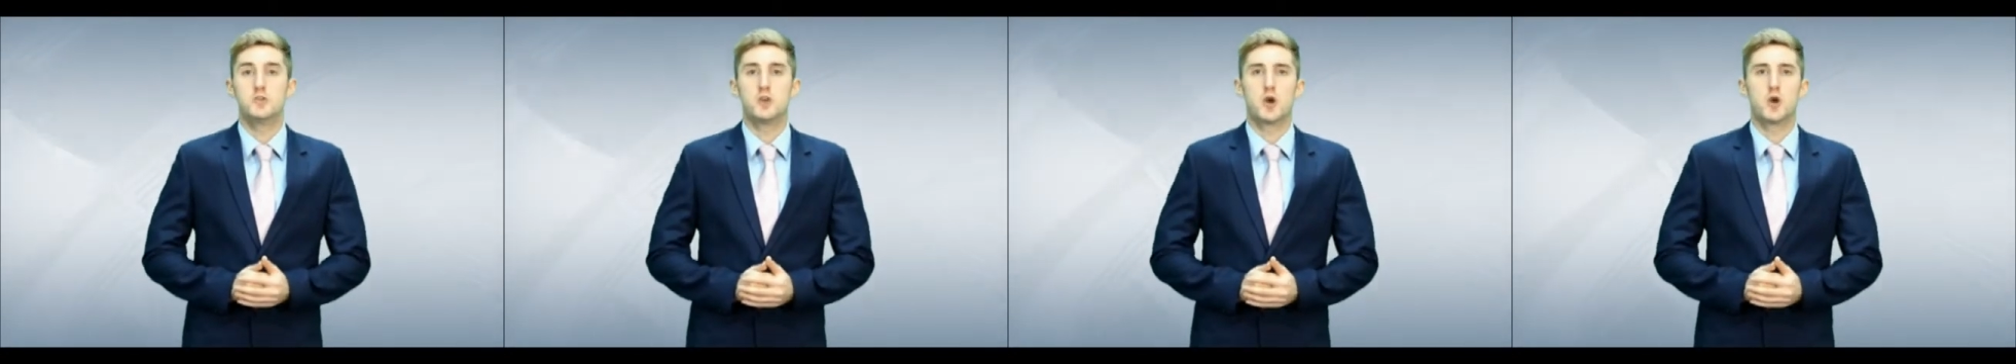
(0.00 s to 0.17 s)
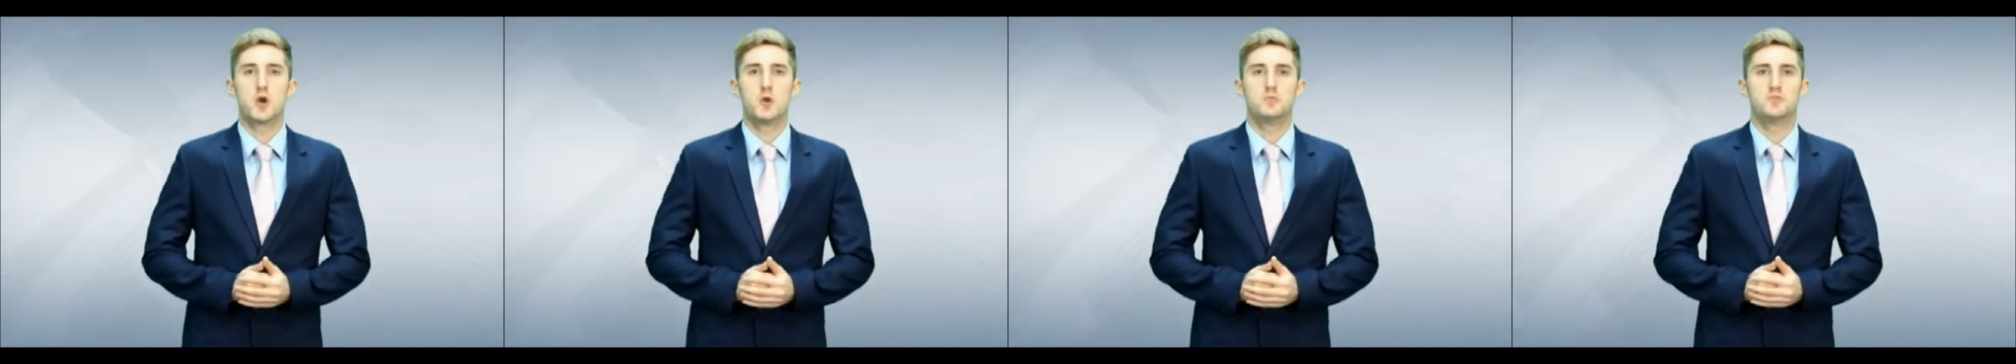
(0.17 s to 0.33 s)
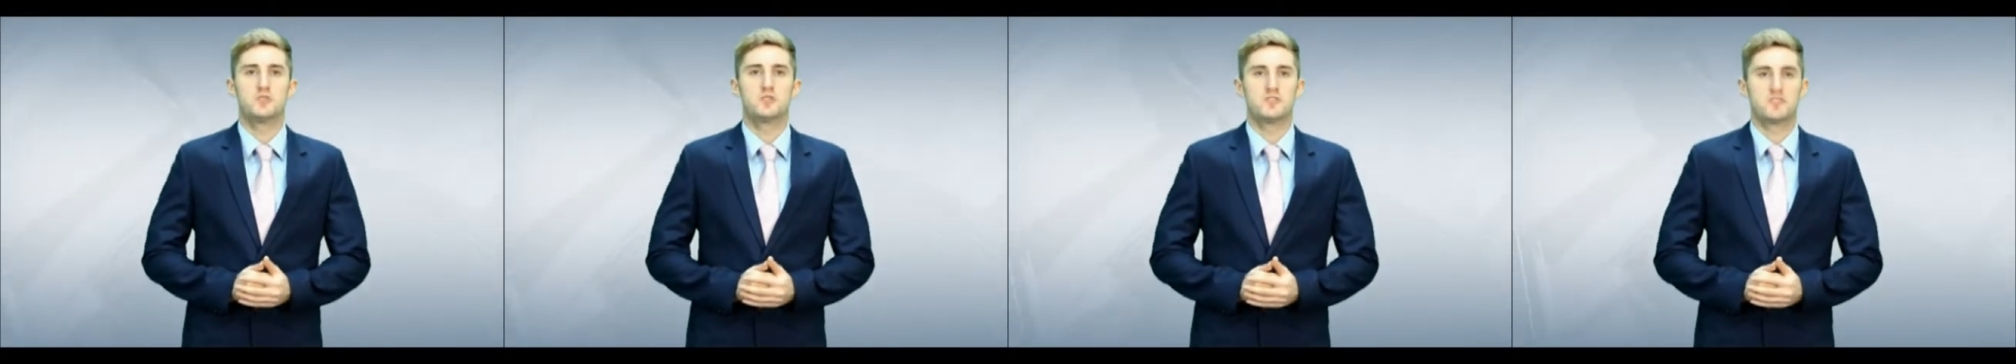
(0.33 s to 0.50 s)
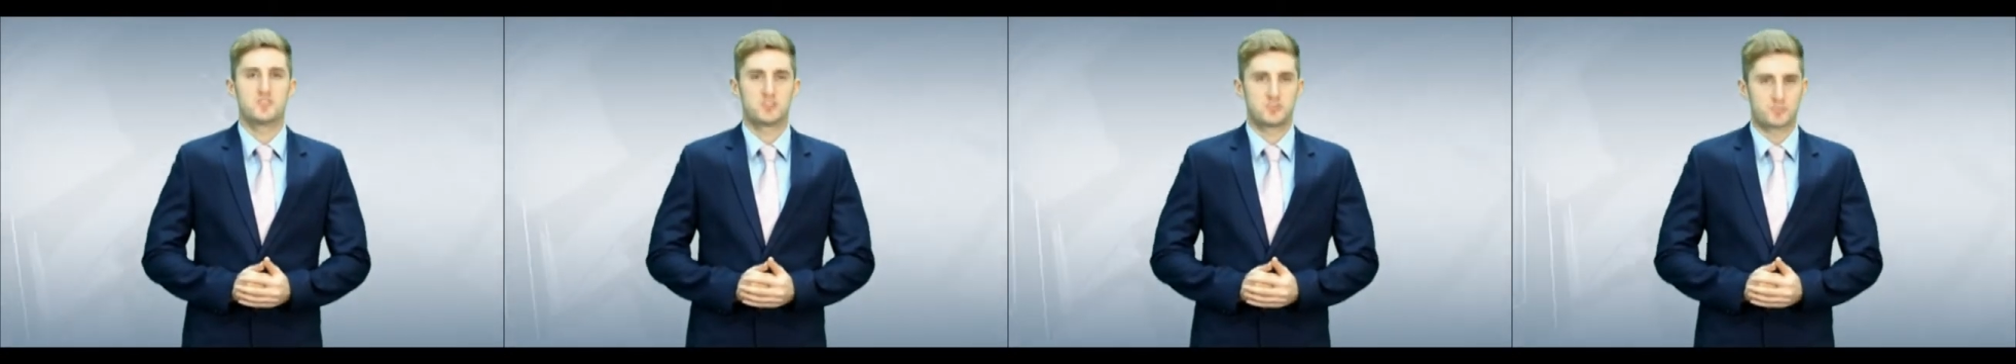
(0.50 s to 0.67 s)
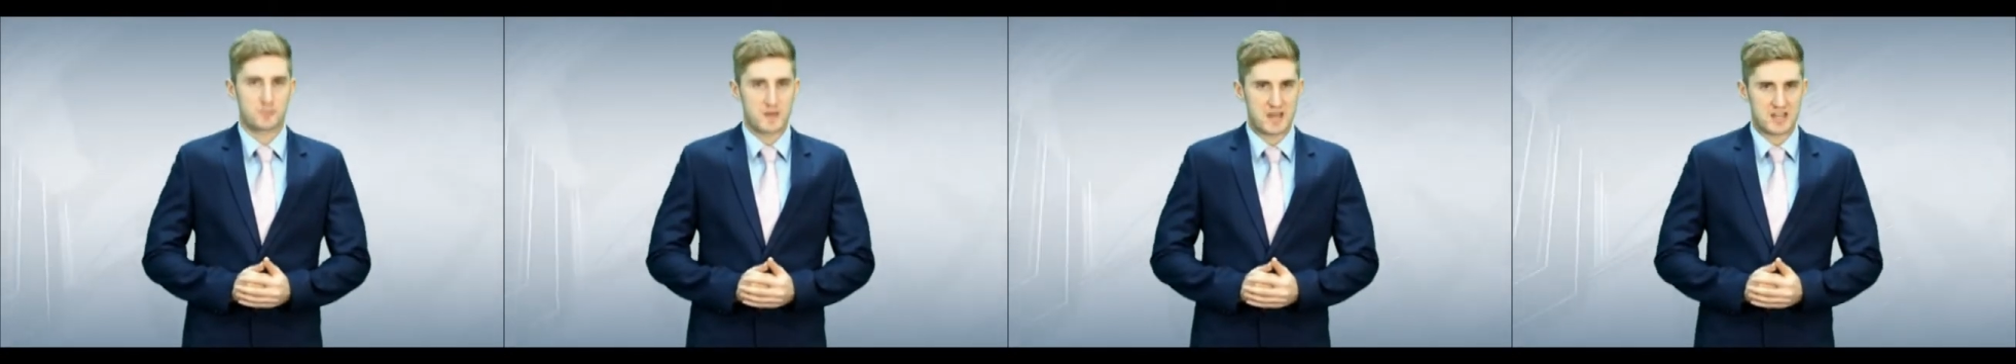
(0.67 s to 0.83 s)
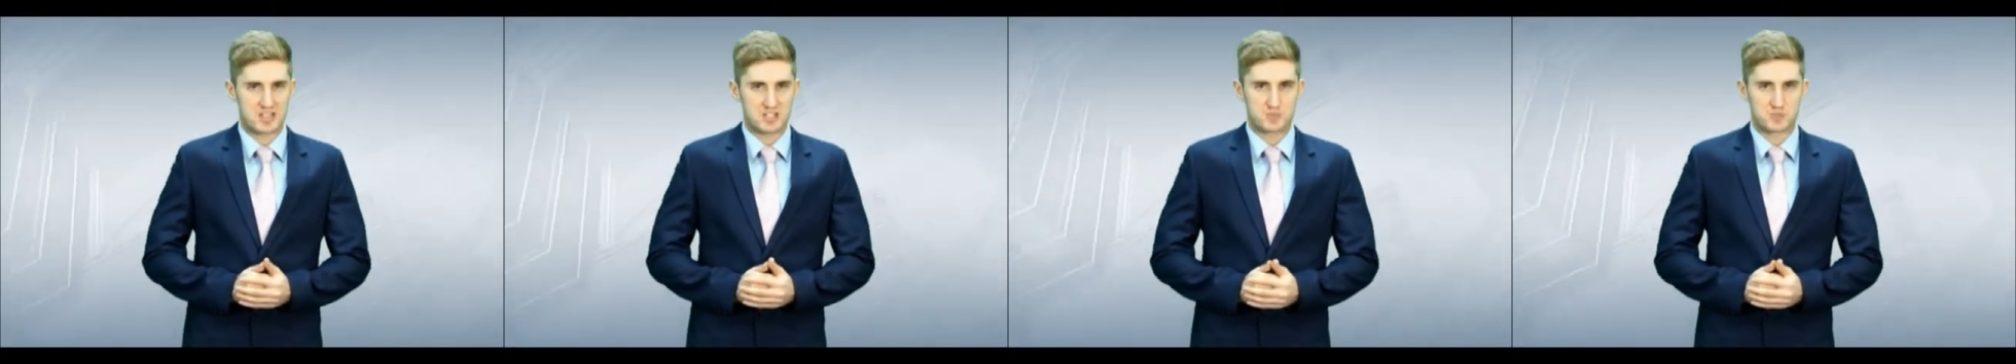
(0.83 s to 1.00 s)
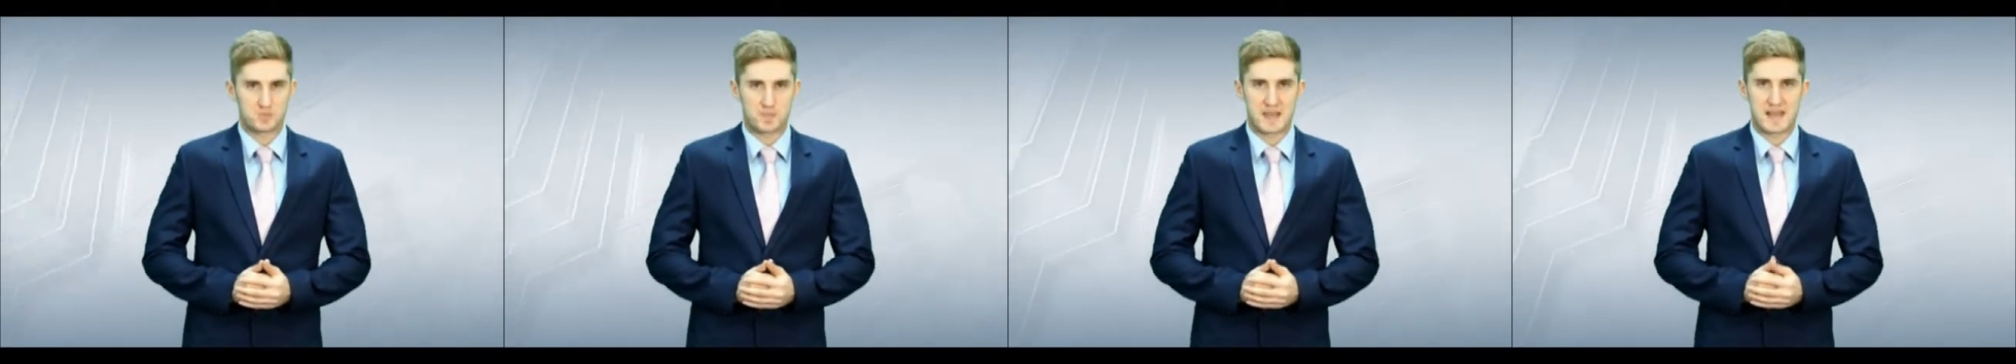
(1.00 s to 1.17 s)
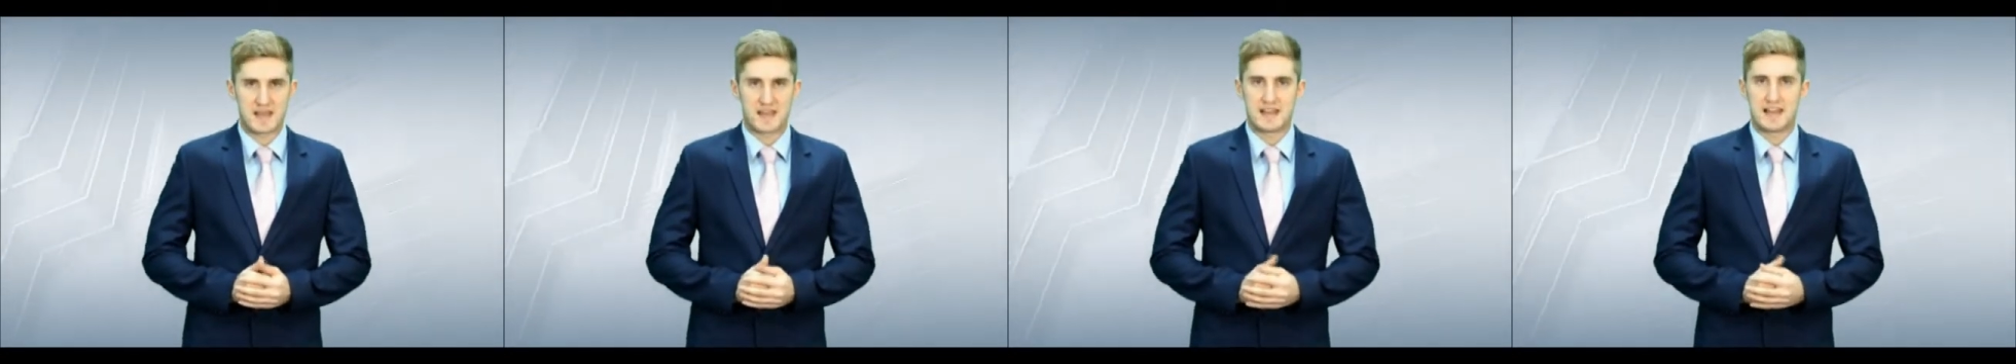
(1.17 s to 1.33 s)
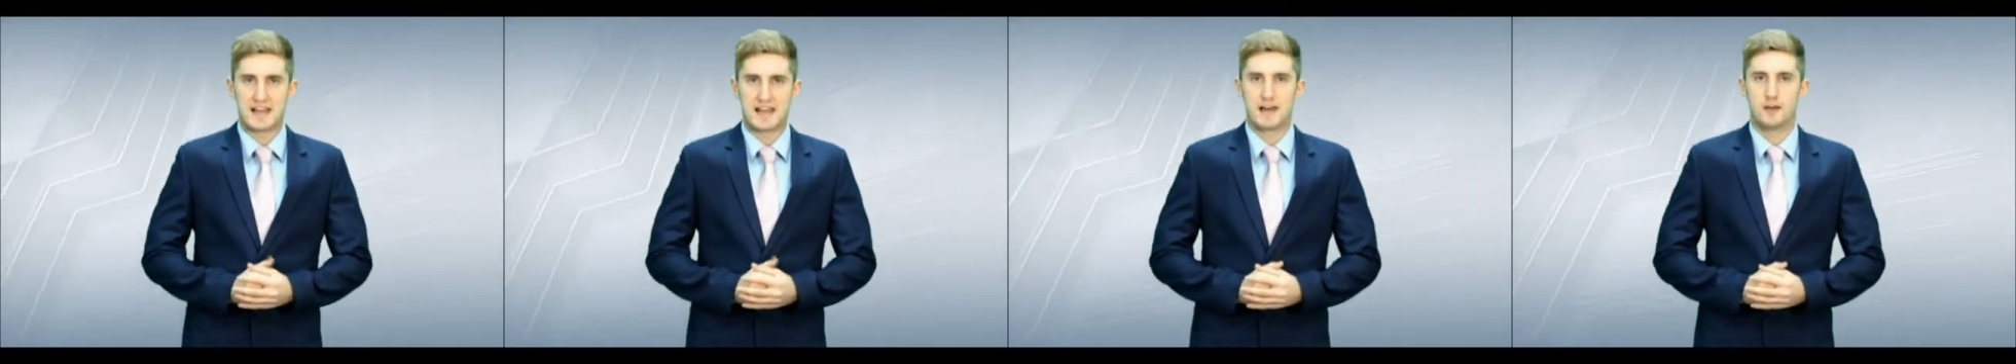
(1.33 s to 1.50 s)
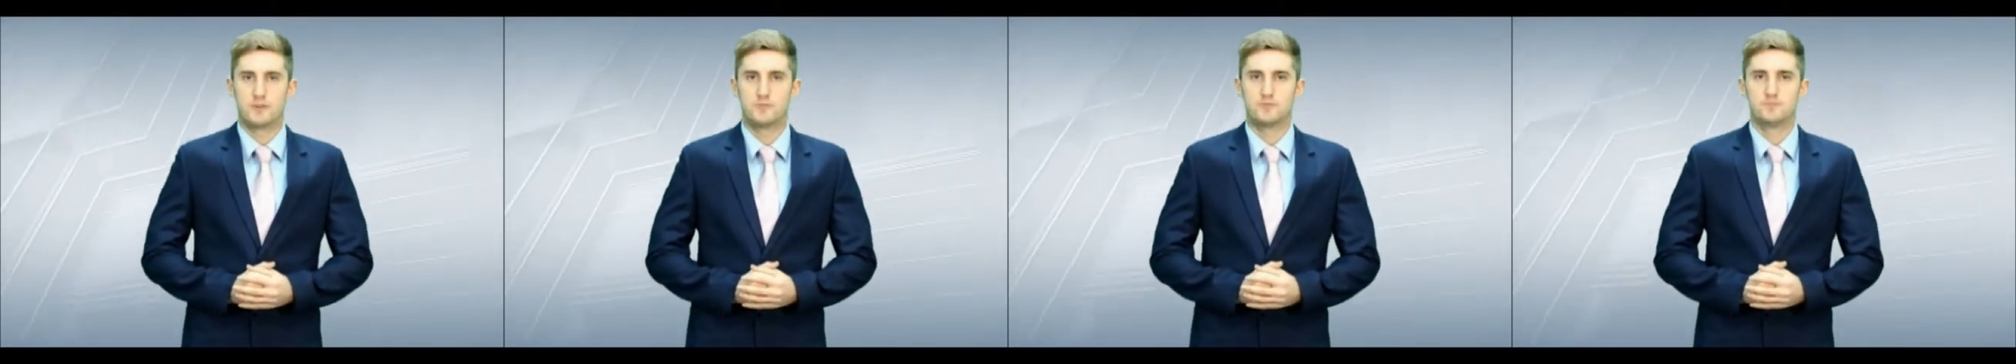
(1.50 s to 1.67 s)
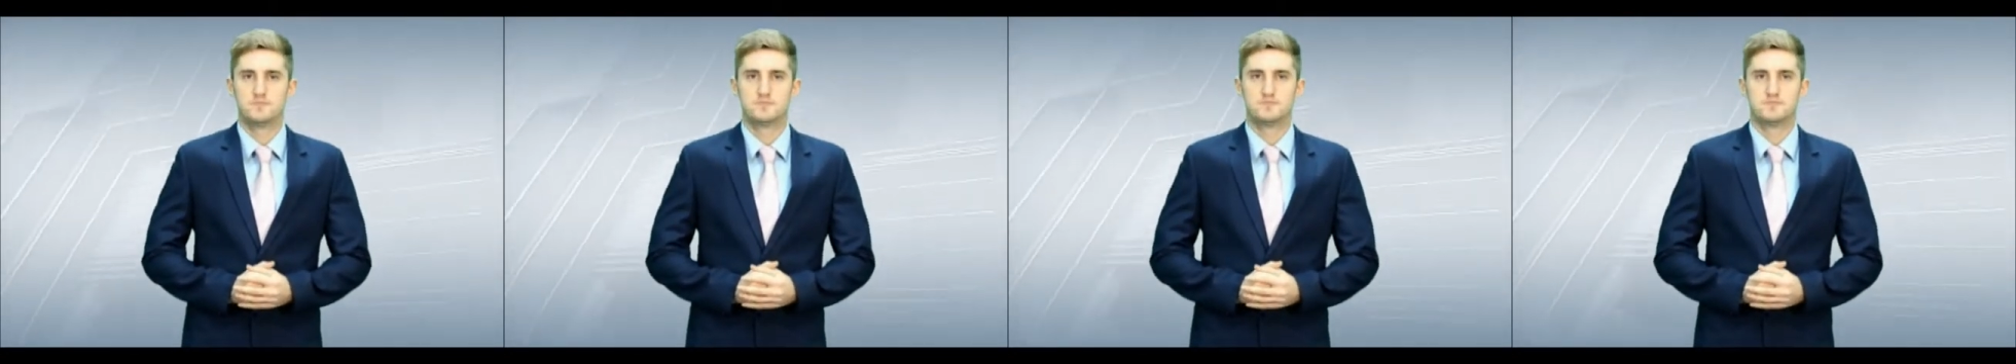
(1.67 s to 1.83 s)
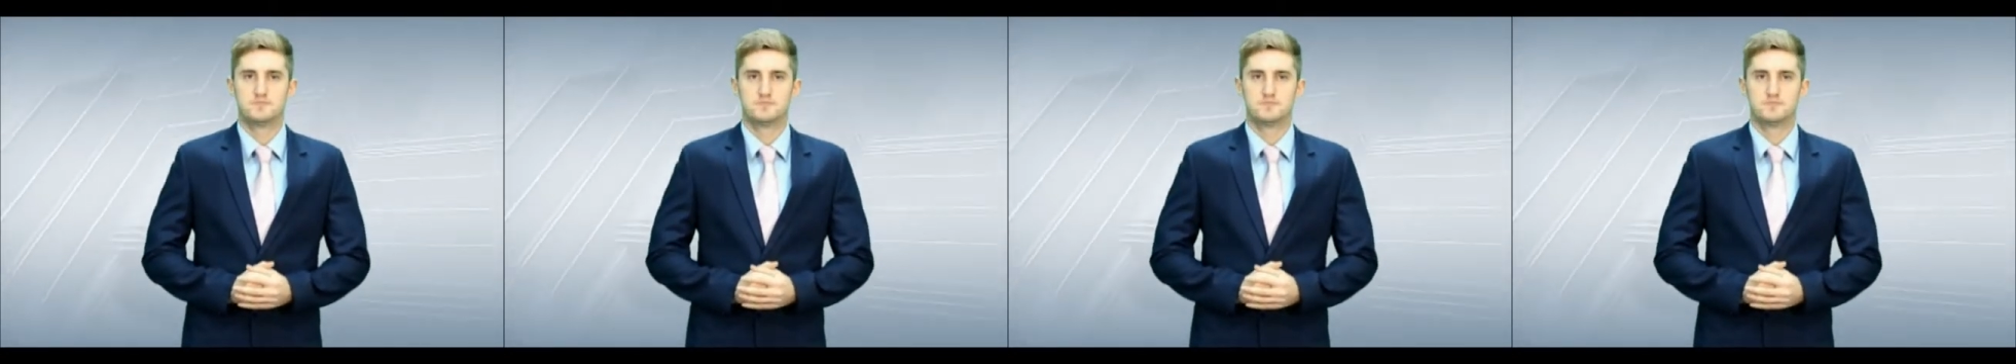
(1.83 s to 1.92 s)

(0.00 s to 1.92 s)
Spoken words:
hopes of a Spanish bailout.